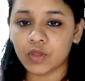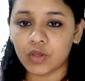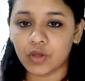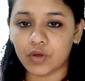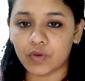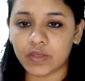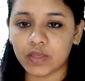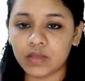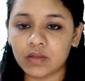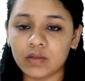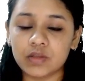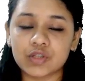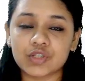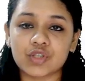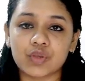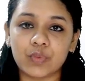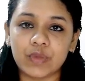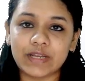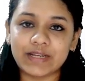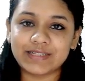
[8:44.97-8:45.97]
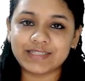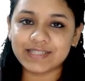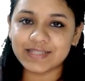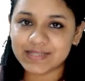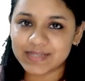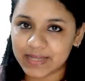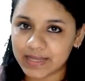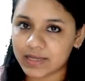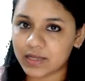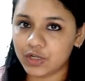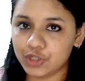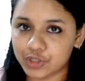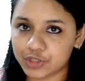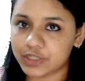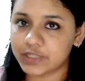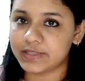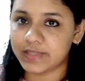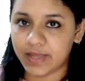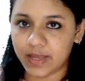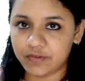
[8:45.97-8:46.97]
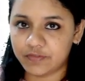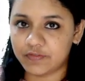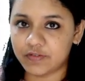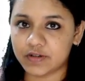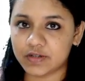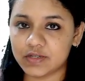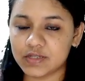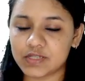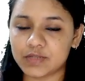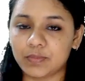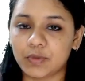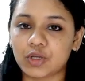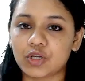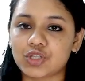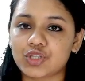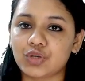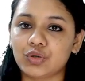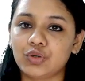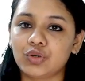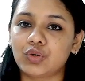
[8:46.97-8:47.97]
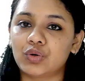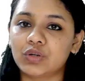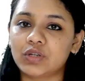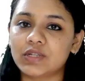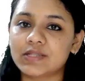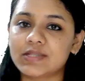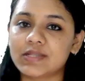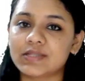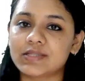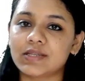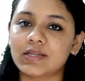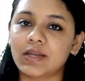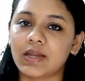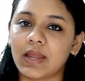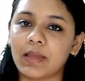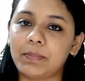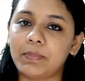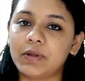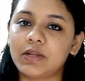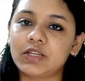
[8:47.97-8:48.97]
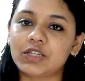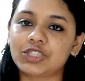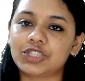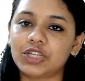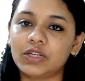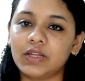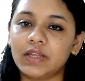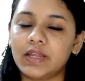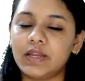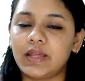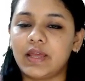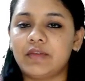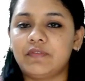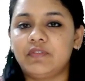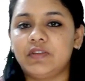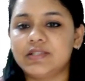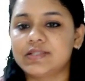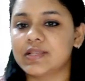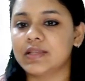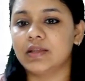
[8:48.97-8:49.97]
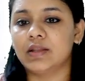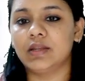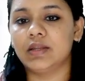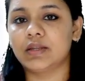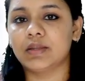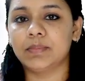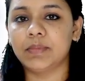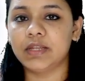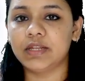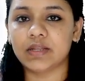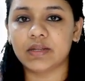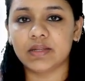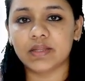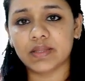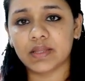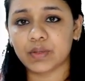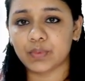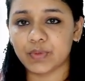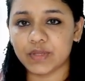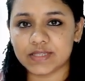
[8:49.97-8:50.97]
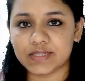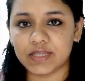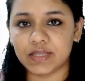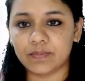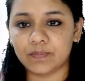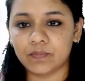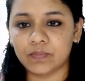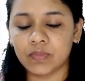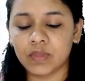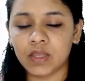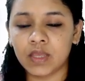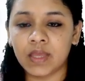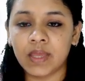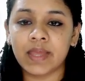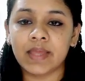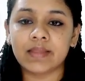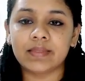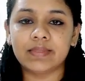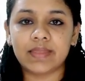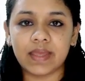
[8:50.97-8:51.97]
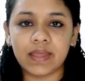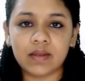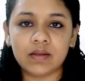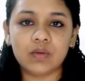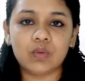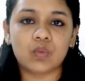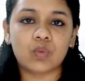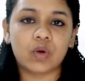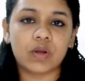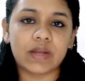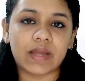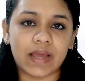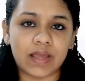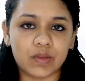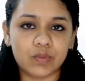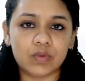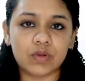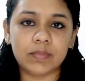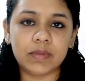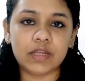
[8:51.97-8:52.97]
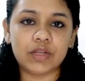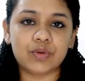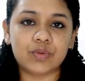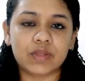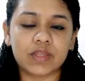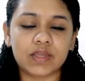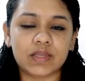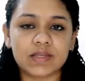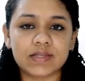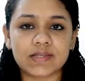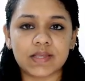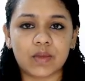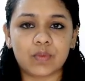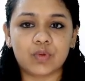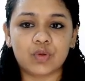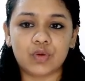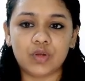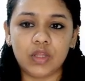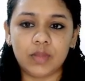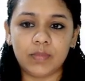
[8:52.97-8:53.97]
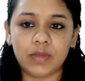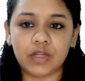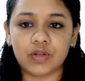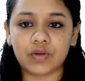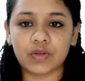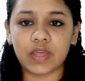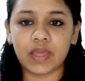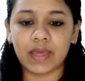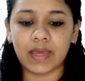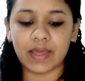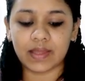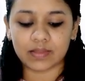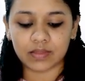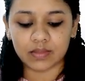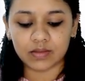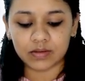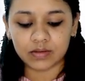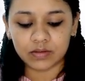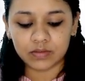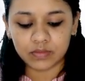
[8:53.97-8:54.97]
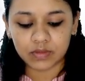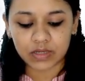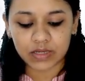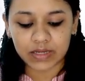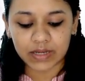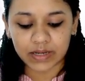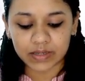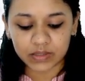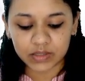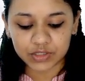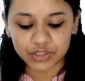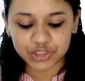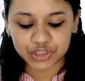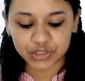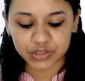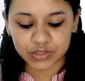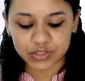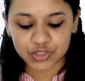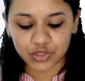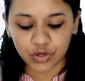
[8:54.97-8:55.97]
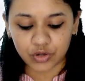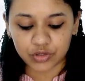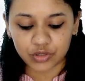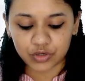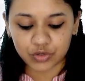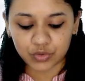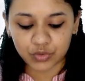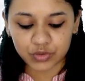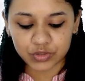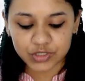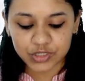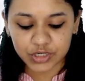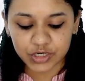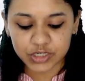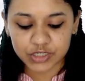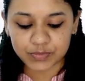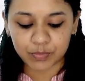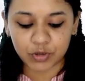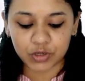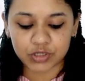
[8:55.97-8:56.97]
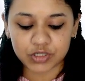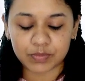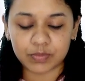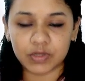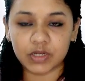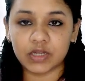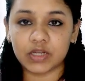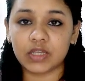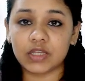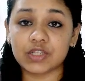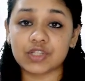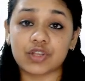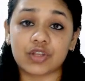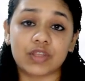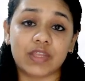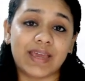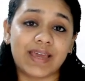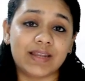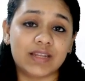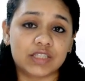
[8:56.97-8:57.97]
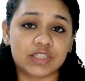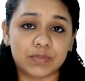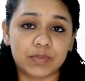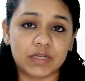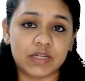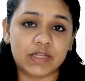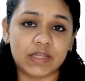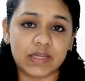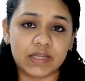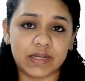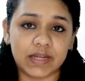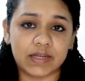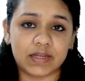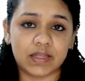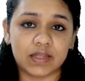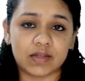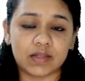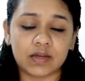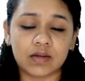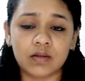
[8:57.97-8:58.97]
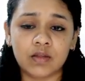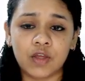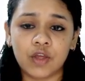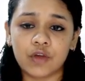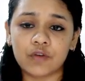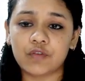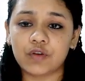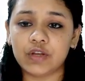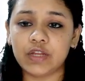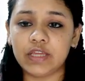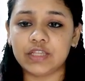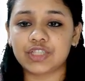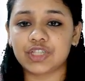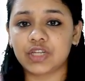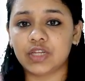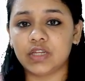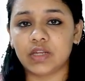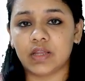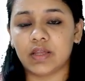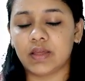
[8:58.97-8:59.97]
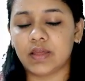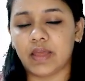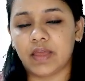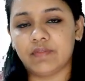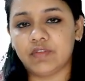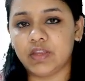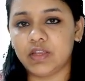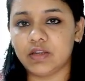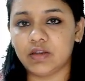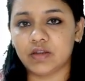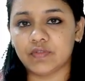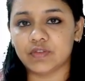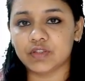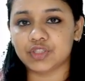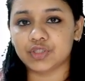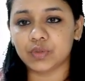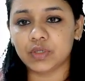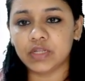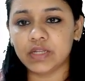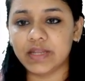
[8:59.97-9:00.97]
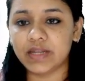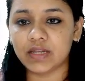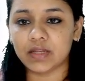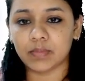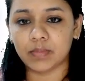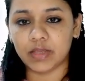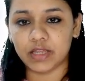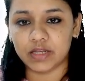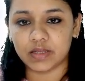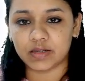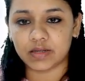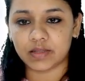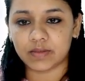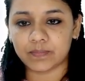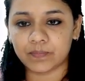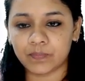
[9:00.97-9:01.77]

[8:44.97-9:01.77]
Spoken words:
Okay, so we'll just take a look at that first, because you'll notice it's a repetition in every single intermediary that we see. Then what I will be doing is I will only be looking at the conditions or the roles and responsibilities or the eligibility criteria for each and every individual intermediary.